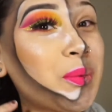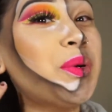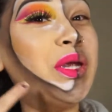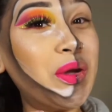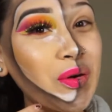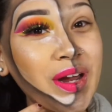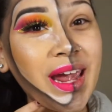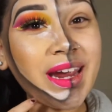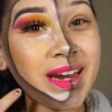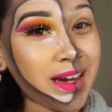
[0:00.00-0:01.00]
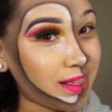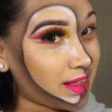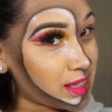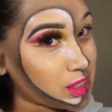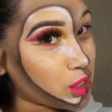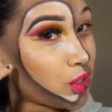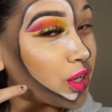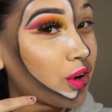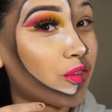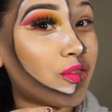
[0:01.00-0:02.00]
recreated this
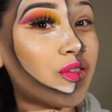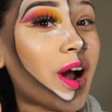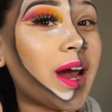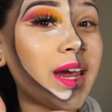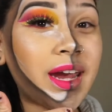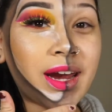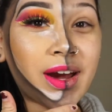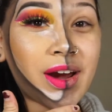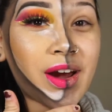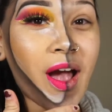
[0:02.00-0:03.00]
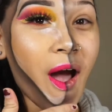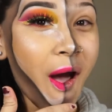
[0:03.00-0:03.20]
look right here.